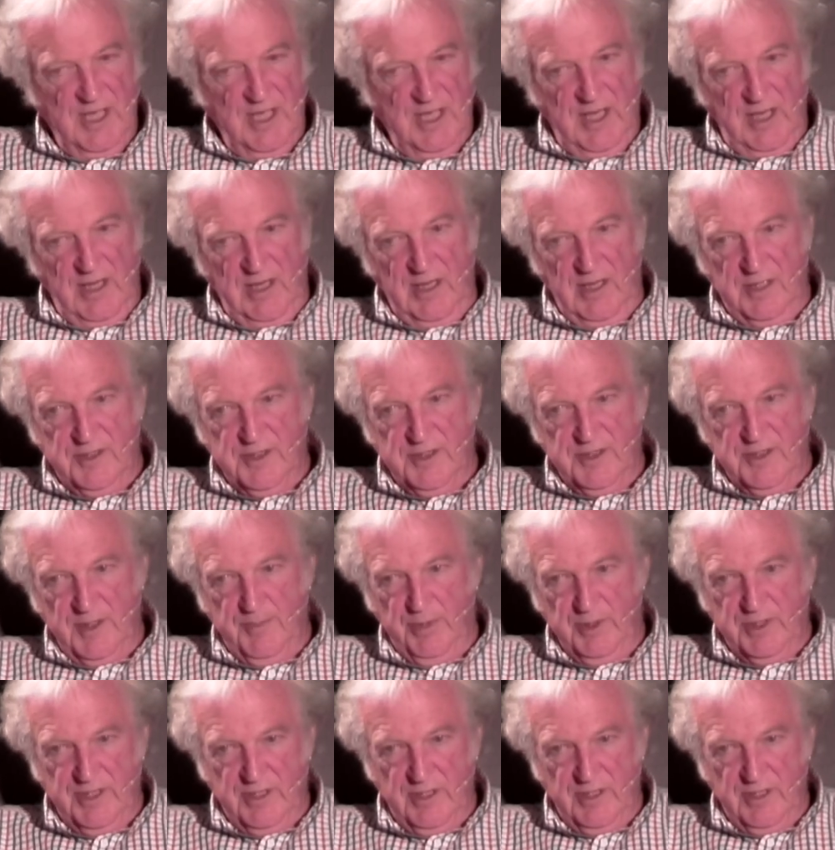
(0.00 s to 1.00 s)
As I
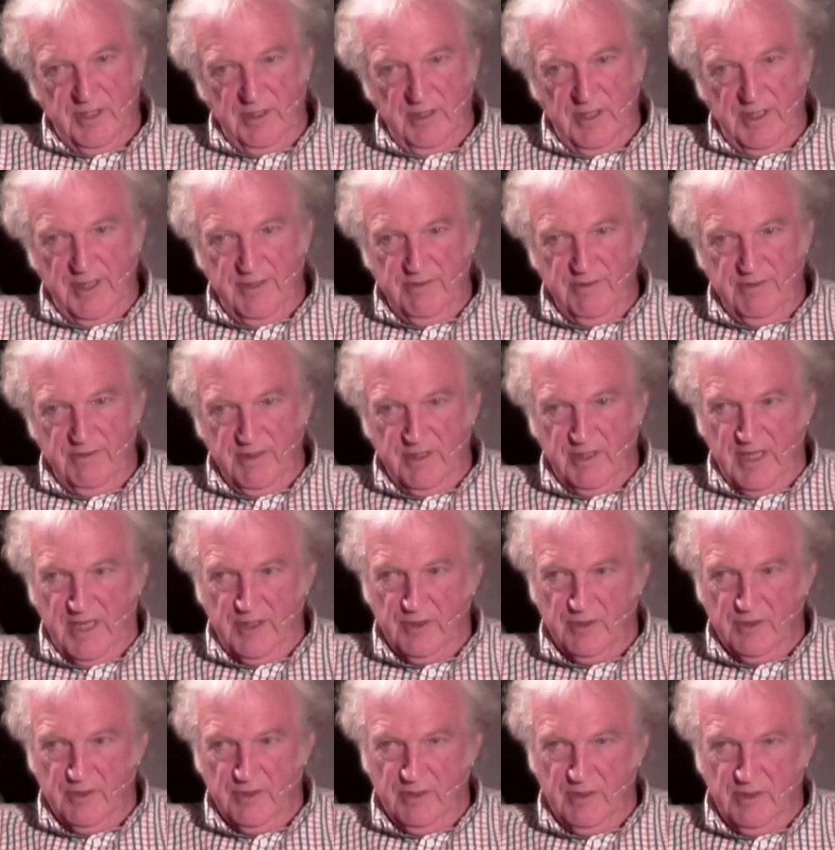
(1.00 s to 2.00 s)
put it on another
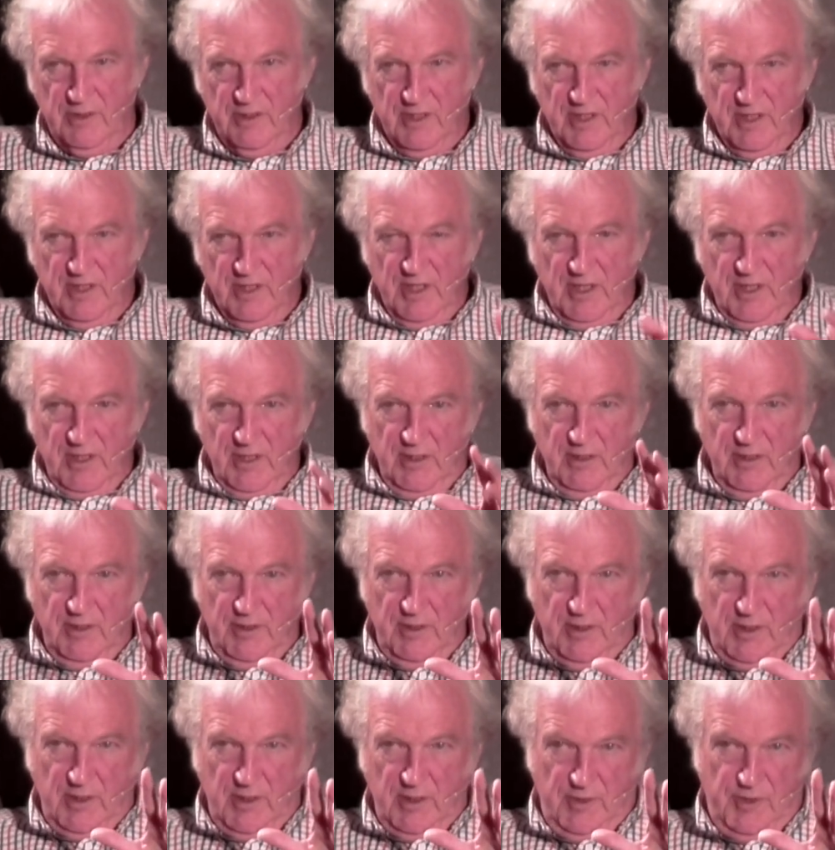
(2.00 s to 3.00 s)
occasion,
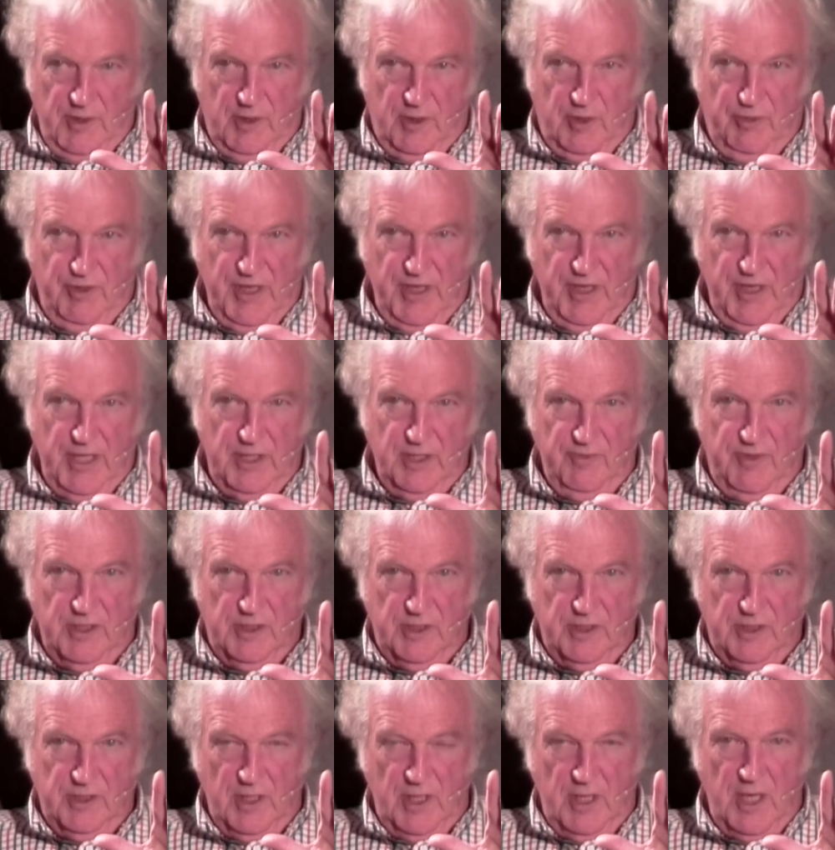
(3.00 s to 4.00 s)
the creator of
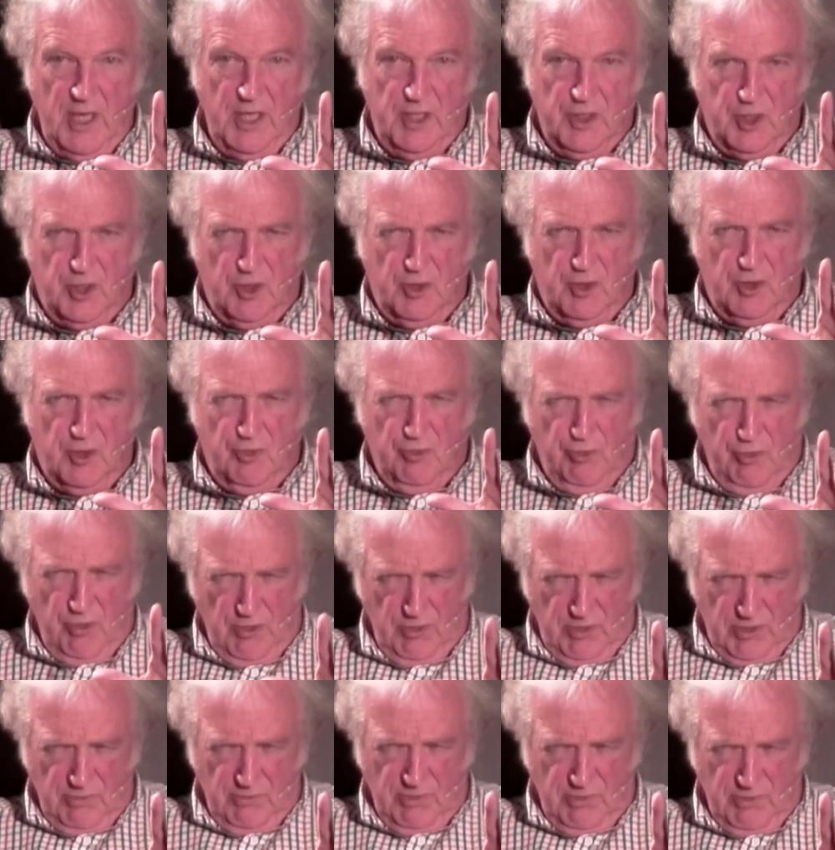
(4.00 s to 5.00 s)
this
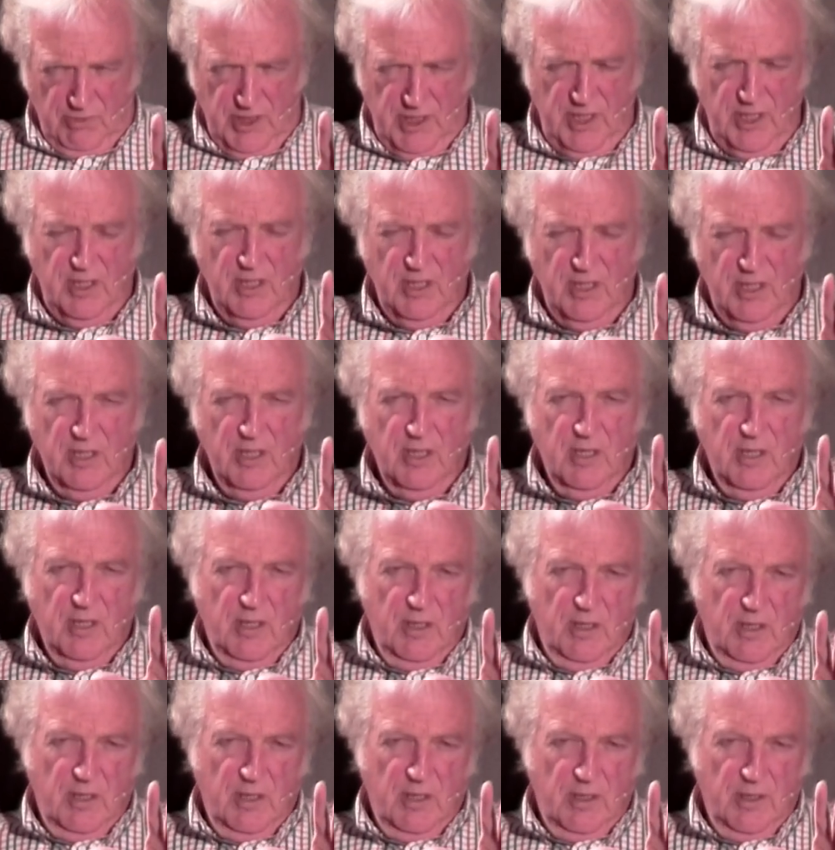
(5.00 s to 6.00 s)
extraordinary
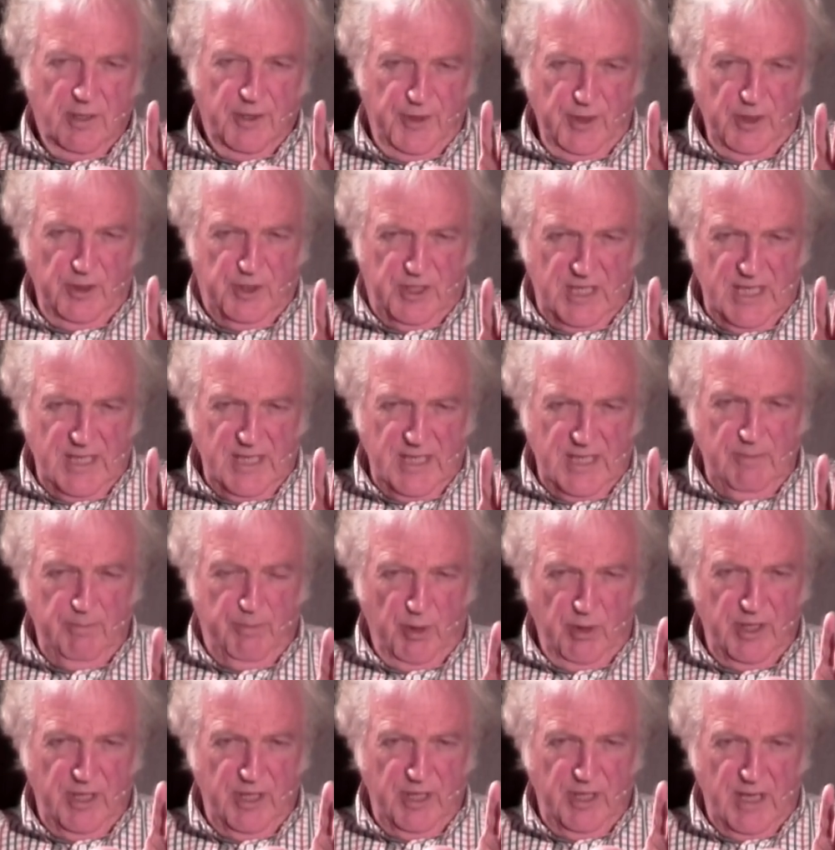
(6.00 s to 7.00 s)

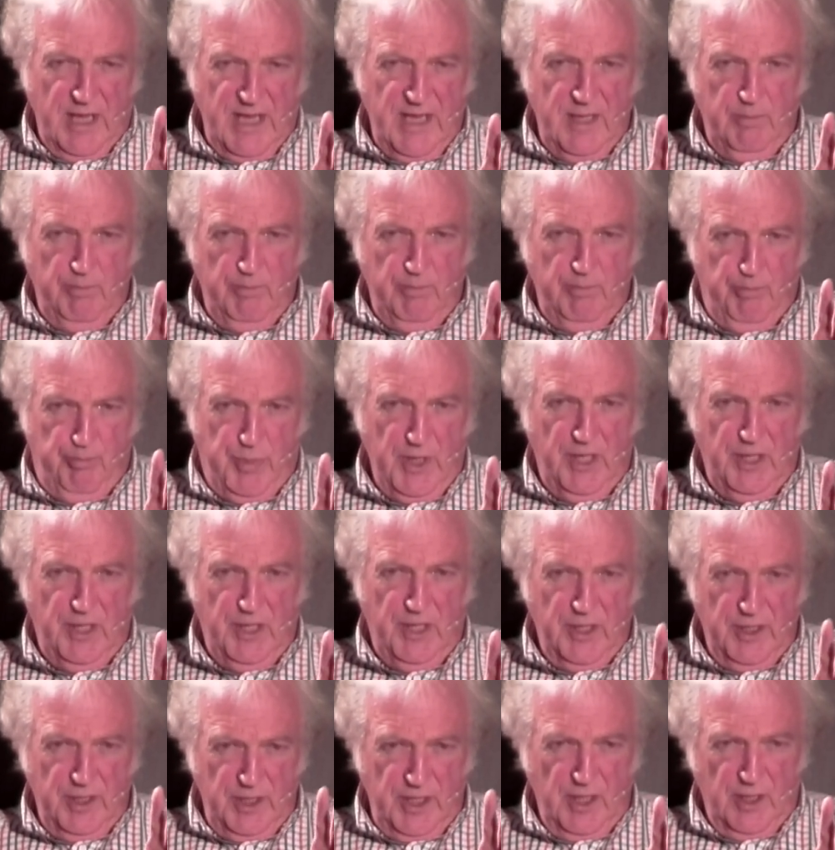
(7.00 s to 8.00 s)
13.8
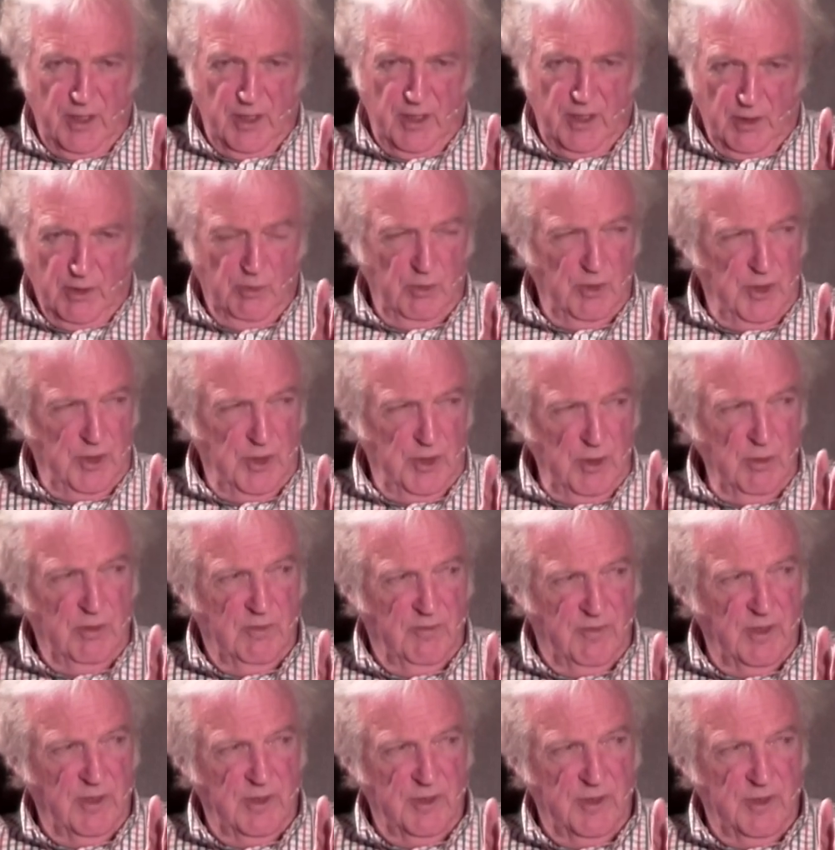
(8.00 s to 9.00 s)
billion year old
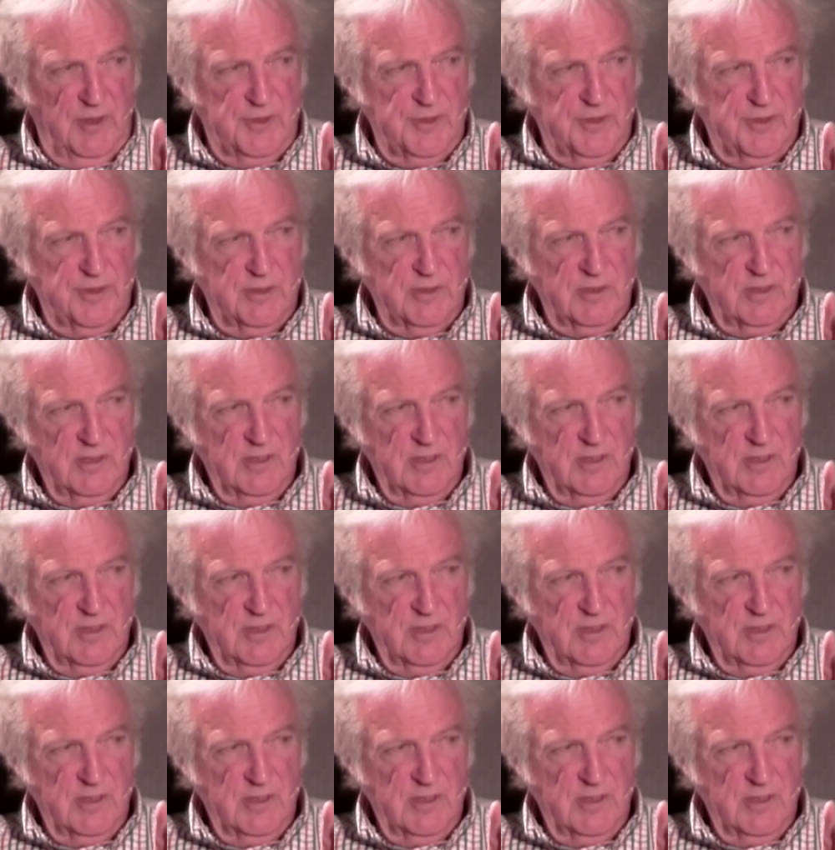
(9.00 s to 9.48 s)
universe